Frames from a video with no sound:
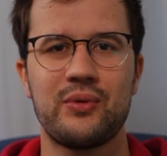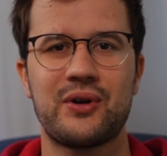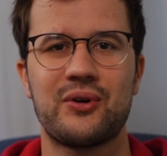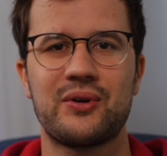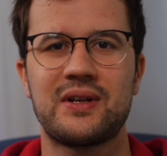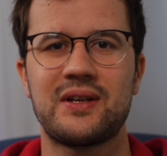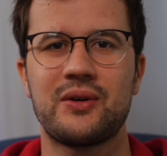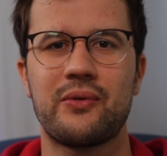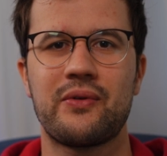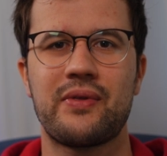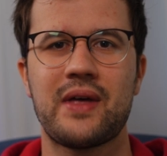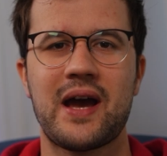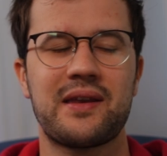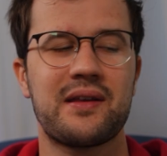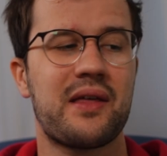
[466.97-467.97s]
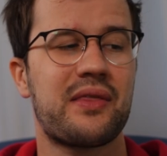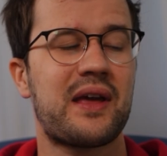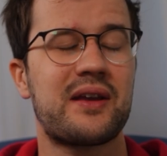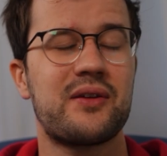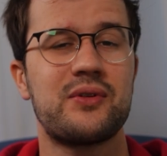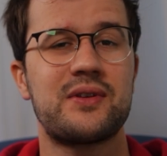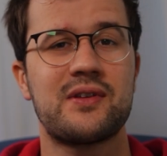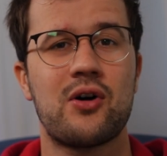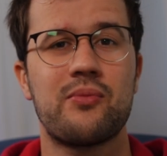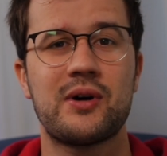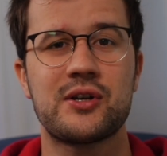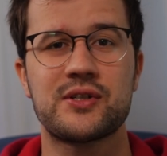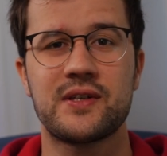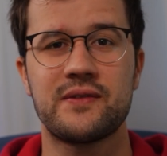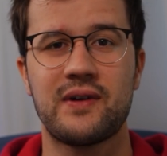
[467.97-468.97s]
we continue with that, thank you so
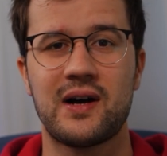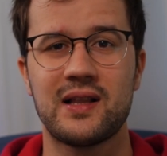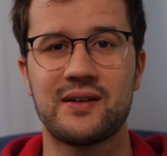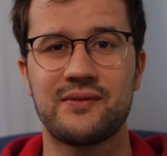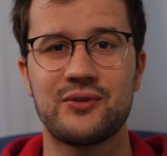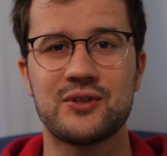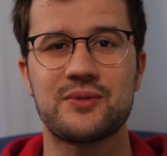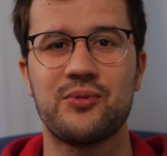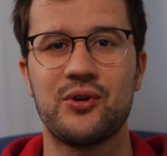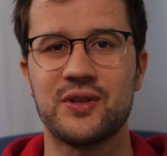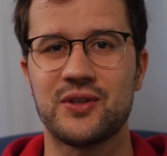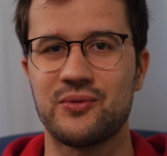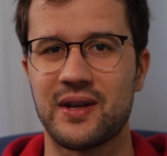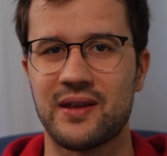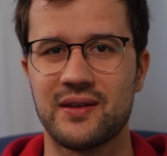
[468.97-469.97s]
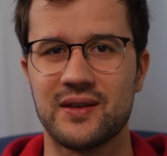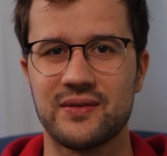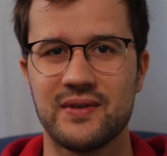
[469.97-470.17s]
much Sevalla for sponsoring this